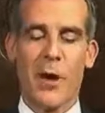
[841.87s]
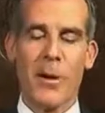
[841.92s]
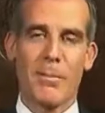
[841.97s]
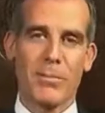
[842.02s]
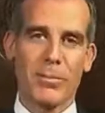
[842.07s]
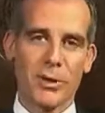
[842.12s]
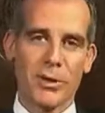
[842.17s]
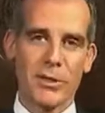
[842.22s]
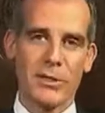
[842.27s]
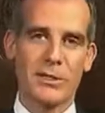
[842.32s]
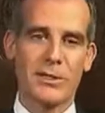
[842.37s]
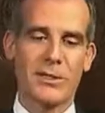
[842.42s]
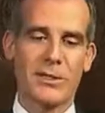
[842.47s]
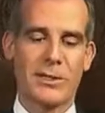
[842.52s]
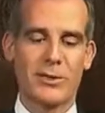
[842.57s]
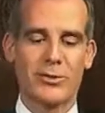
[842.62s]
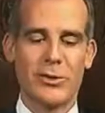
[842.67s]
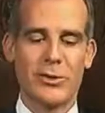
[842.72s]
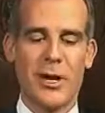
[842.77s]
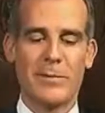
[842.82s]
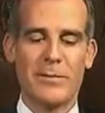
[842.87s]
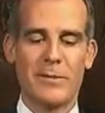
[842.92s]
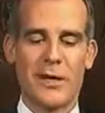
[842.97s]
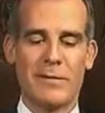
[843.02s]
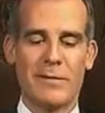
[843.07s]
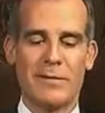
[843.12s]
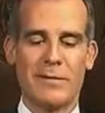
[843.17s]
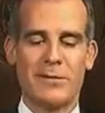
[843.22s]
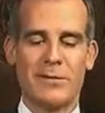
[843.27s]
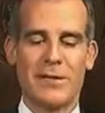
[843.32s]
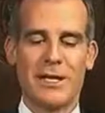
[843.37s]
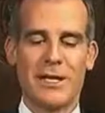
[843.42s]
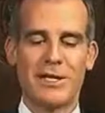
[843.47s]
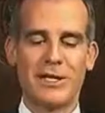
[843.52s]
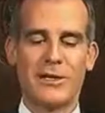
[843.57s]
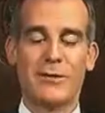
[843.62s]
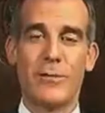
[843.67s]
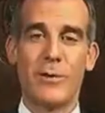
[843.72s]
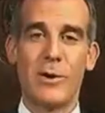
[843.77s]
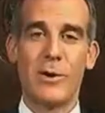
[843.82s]
personally dropped off a
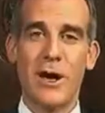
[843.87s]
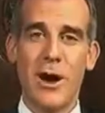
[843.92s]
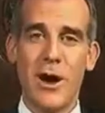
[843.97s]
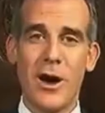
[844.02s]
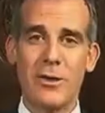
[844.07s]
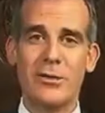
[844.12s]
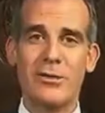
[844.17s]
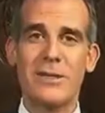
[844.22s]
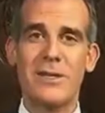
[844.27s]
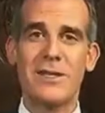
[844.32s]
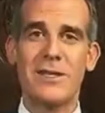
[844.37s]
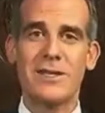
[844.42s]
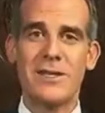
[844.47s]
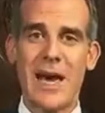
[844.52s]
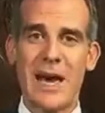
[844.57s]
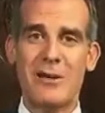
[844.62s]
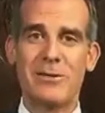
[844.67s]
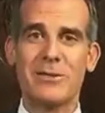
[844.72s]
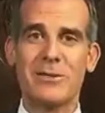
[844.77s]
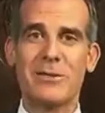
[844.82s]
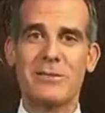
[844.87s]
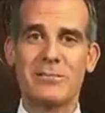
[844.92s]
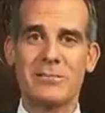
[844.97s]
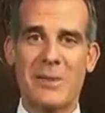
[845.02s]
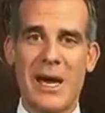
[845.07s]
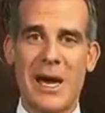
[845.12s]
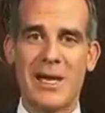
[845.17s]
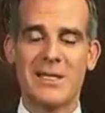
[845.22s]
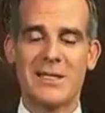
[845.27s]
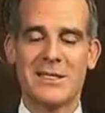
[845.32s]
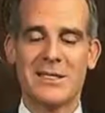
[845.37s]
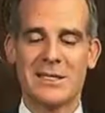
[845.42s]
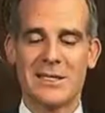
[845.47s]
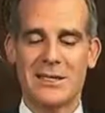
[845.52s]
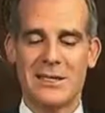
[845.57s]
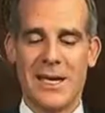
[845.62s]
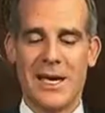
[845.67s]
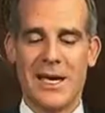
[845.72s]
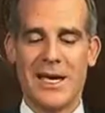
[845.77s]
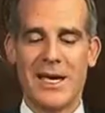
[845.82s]
donation of 100,000 masks
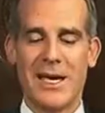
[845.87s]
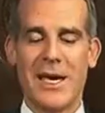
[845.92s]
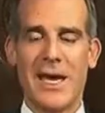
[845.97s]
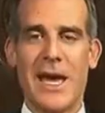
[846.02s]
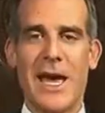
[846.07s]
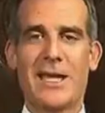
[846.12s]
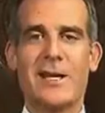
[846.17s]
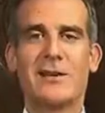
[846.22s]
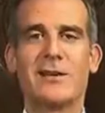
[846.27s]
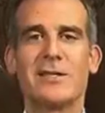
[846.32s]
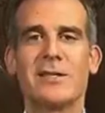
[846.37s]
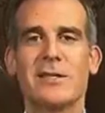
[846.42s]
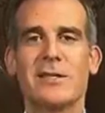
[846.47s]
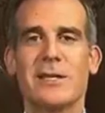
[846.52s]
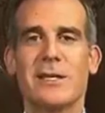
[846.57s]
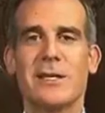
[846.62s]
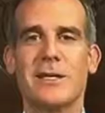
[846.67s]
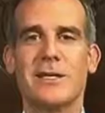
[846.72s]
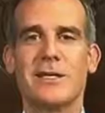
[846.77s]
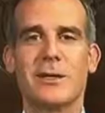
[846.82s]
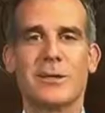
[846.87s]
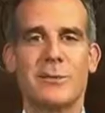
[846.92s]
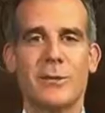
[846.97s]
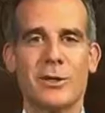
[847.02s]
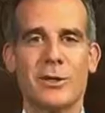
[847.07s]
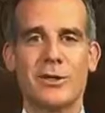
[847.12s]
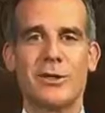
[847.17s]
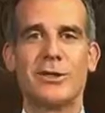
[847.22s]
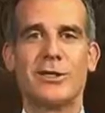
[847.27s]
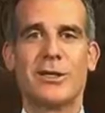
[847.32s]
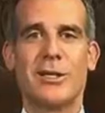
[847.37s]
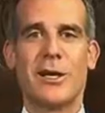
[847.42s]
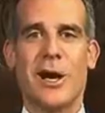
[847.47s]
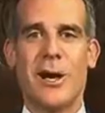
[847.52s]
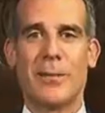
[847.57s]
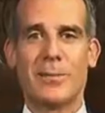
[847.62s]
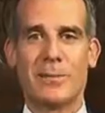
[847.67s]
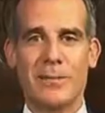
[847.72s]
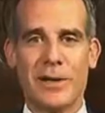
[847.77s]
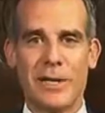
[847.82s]
today at our city's Emergency
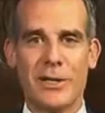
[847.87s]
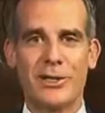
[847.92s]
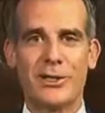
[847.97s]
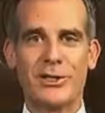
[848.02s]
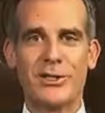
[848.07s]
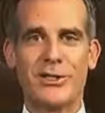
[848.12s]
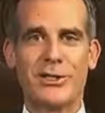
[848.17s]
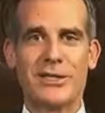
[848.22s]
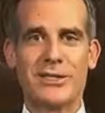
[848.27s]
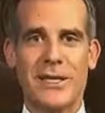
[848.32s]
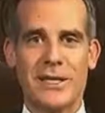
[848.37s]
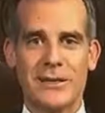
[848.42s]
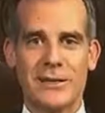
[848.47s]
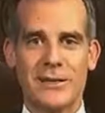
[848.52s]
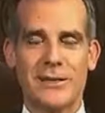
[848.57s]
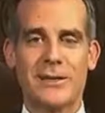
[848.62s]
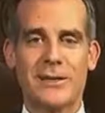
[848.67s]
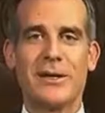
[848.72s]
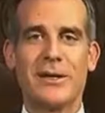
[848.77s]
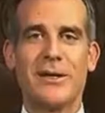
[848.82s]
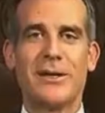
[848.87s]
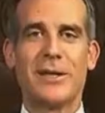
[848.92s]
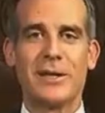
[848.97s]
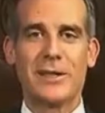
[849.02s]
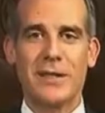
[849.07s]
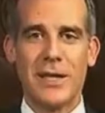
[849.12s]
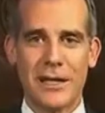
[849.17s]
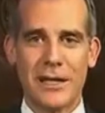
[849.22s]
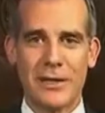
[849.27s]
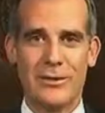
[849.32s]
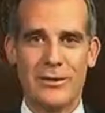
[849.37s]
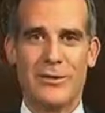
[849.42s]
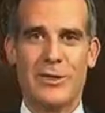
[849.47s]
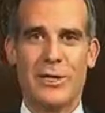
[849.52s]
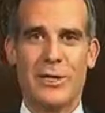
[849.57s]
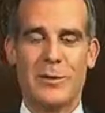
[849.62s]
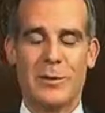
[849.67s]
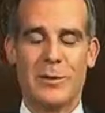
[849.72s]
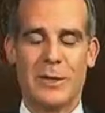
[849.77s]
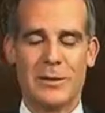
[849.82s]
Operations Center. Thank you,
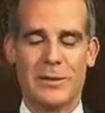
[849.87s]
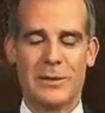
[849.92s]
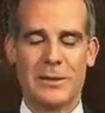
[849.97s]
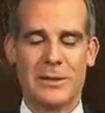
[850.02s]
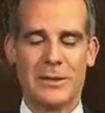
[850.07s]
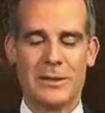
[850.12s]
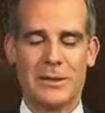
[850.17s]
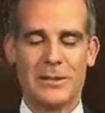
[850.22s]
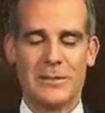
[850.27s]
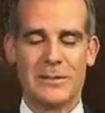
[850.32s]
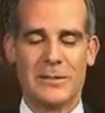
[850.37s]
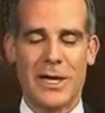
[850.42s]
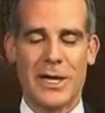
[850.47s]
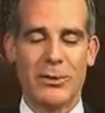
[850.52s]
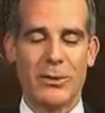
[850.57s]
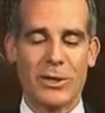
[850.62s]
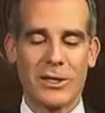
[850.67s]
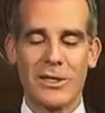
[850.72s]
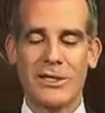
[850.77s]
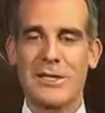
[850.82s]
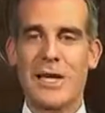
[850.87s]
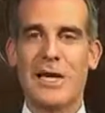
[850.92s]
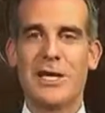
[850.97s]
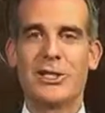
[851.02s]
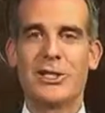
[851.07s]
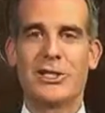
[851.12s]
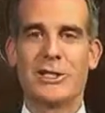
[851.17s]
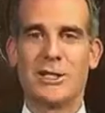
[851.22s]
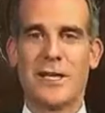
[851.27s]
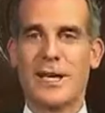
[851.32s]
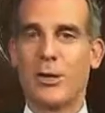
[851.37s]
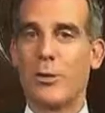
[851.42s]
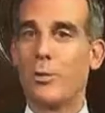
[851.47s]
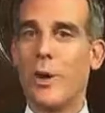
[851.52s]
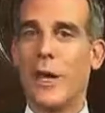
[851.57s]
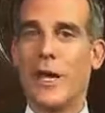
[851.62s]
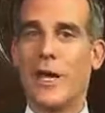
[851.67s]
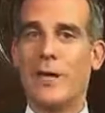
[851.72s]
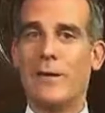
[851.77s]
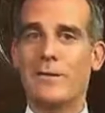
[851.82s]
Jamie. And organizations like
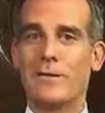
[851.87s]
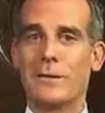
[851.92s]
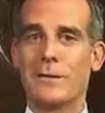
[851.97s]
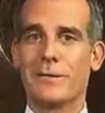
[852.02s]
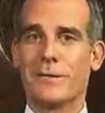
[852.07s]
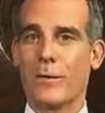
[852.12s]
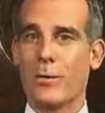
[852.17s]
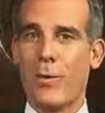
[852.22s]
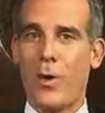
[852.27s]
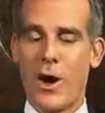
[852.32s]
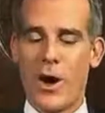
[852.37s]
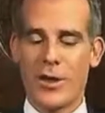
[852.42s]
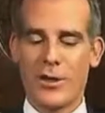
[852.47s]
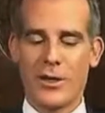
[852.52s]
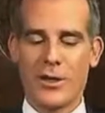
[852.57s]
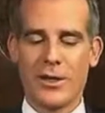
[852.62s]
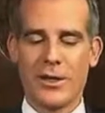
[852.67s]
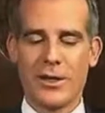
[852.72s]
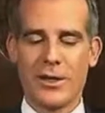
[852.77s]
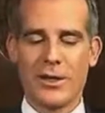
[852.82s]
Waves for Water,